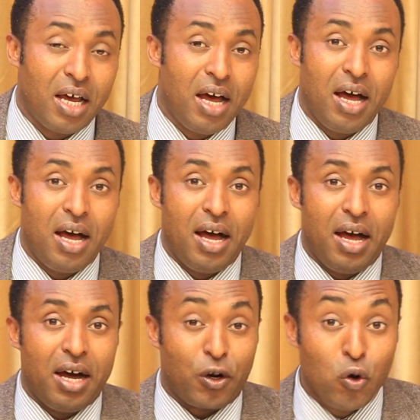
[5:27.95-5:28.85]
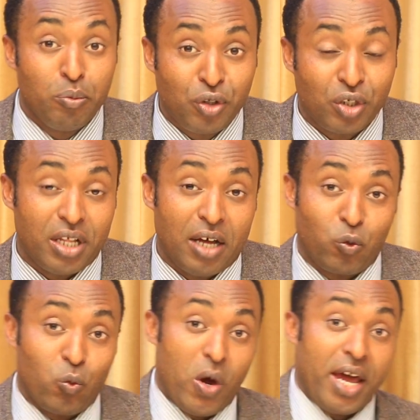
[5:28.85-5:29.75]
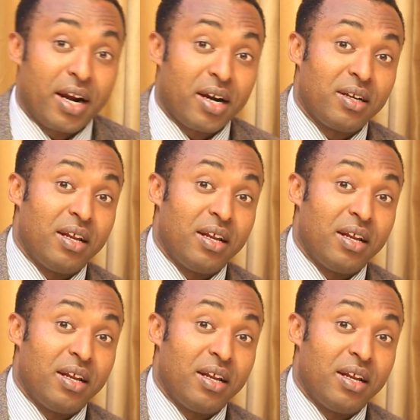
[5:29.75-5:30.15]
rooms that where